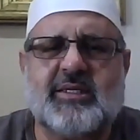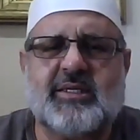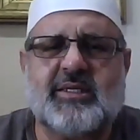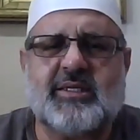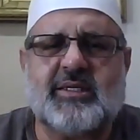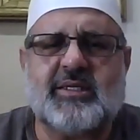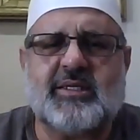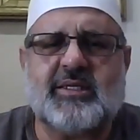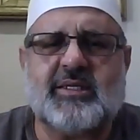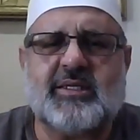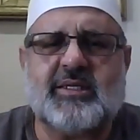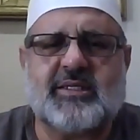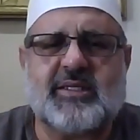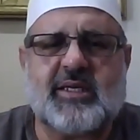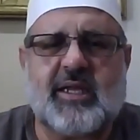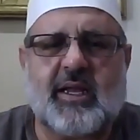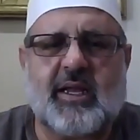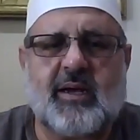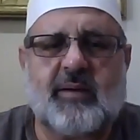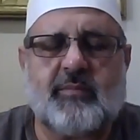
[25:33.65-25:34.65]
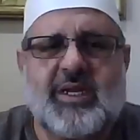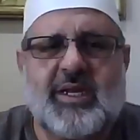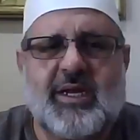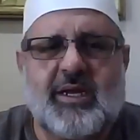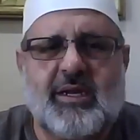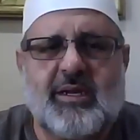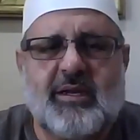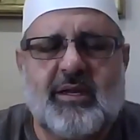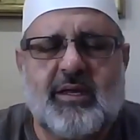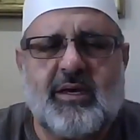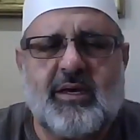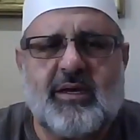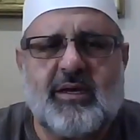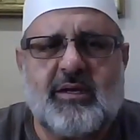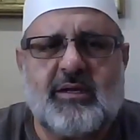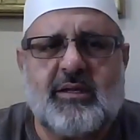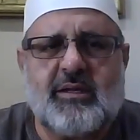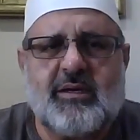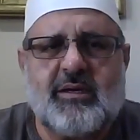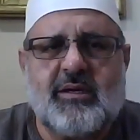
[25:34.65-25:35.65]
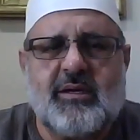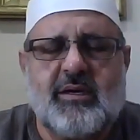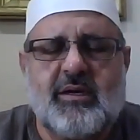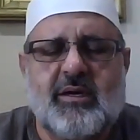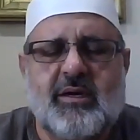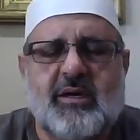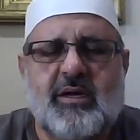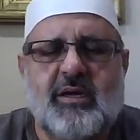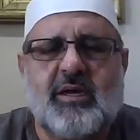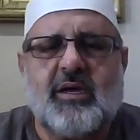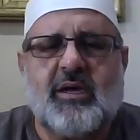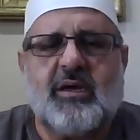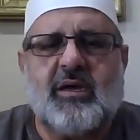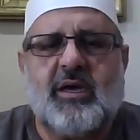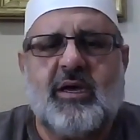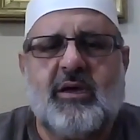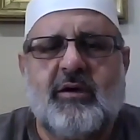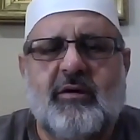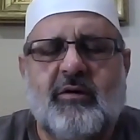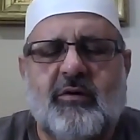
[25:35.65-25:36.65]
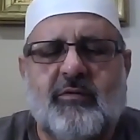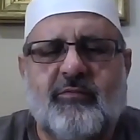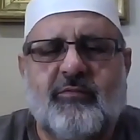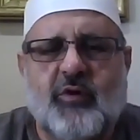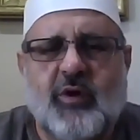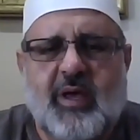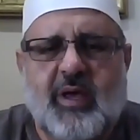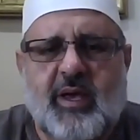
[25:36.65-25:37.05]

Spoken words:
Look at Sulaiman alayhi salam. Look what he did